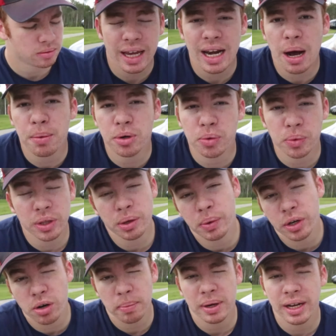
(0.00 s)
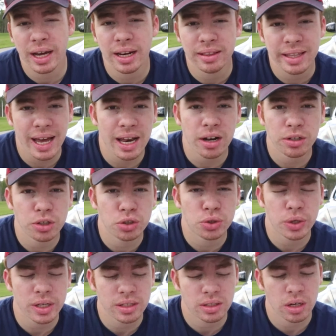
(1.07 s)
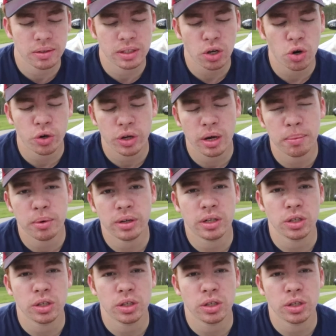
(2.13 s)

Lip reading: And I would really recommend getting that under tray instead of the OEM one,